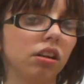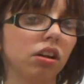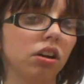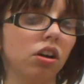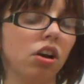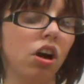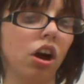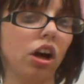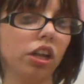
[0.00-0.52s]

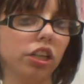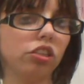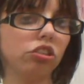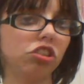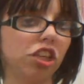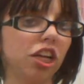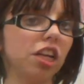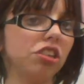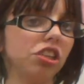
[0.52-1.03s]
are you
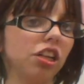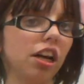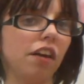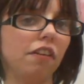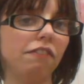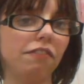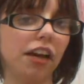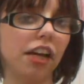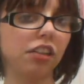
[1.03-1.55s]
changing how
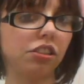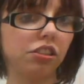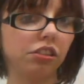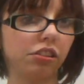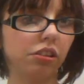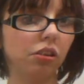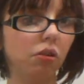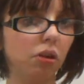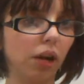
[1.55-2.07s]
fast
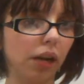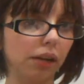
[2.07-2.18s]
you're going?